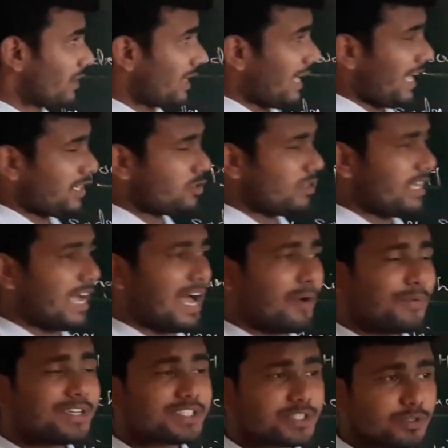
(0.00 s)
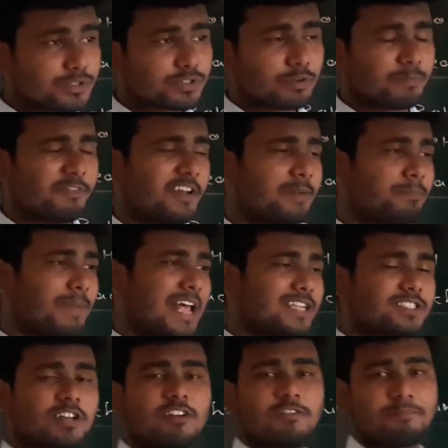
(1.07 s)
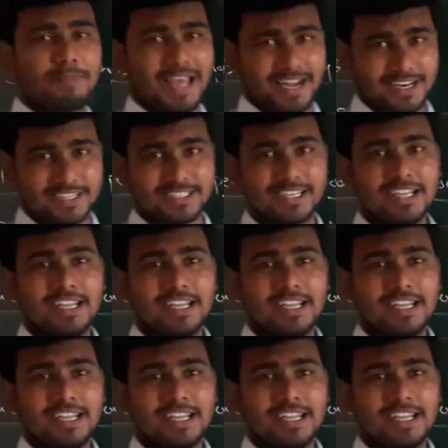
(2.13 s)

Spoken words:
Actually how it's used, so when plaster of Paris,